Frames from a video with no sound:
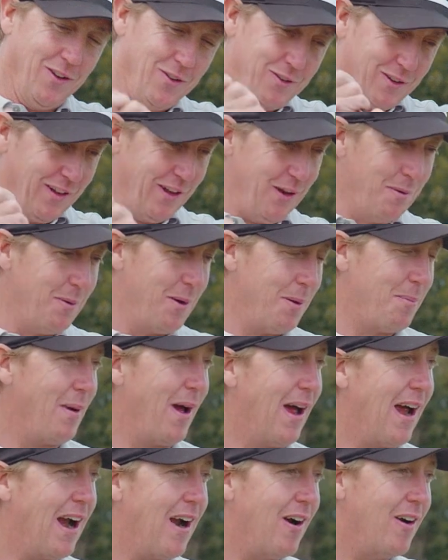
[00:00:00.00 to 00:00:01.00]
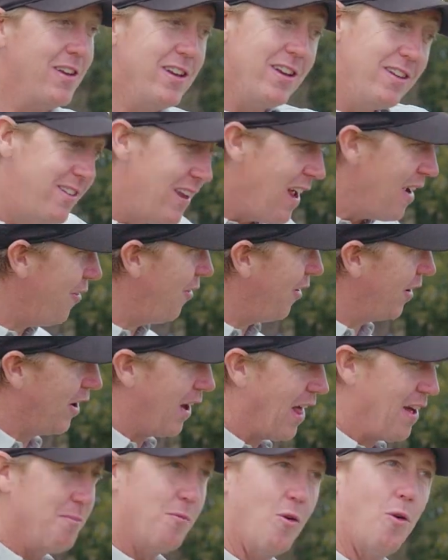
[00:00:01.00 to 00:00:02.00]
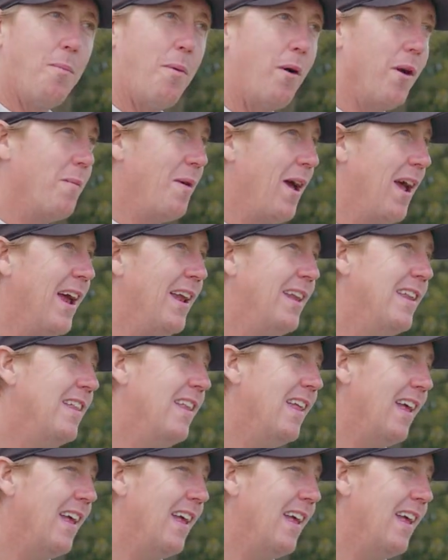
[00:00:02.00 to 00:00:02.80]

lose a little bit of power and you're definitely going to have more bottom hand in